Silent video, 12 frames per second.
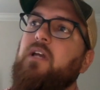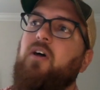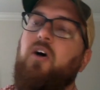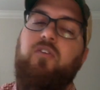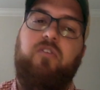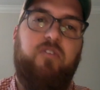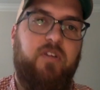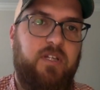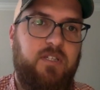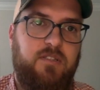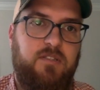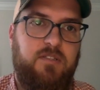of other
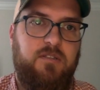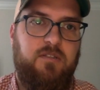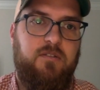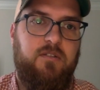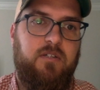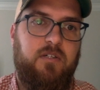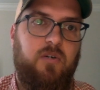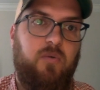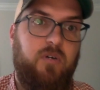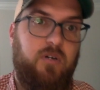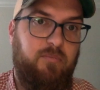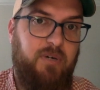things that are
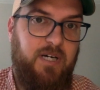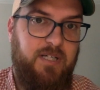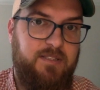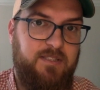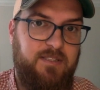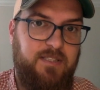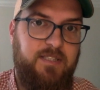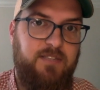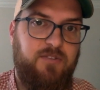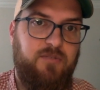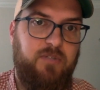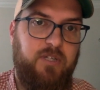going on behind the
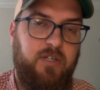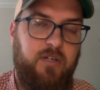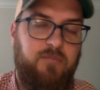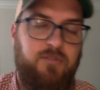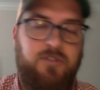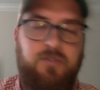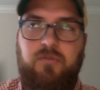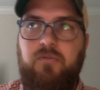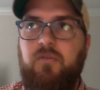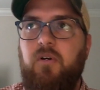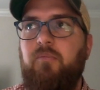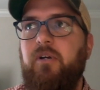scenes when it comes
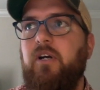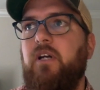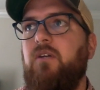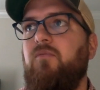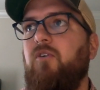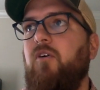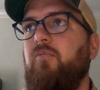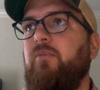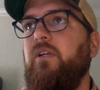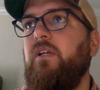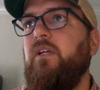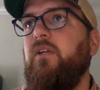to American
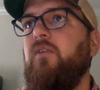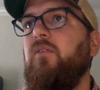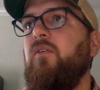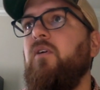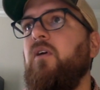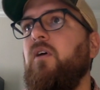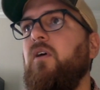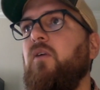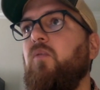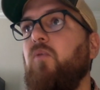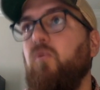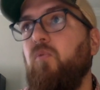involvement in
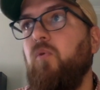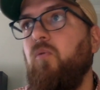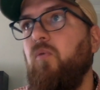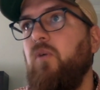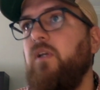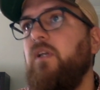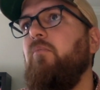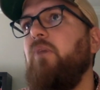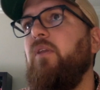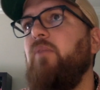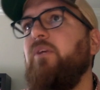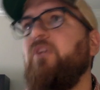World War I.
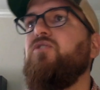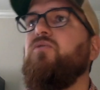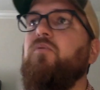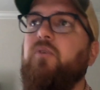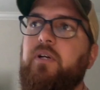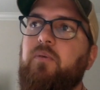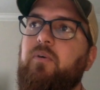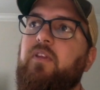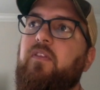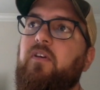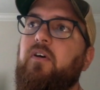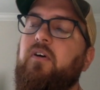But the big story
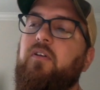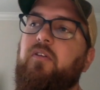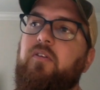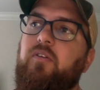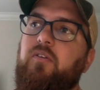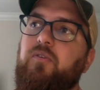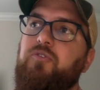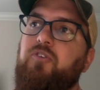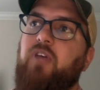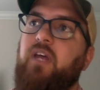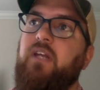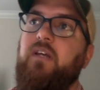with the
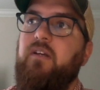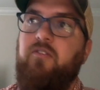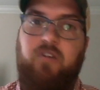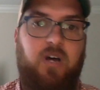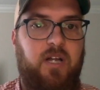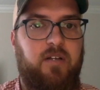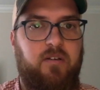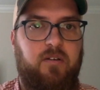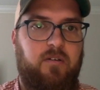Lusitania, it's not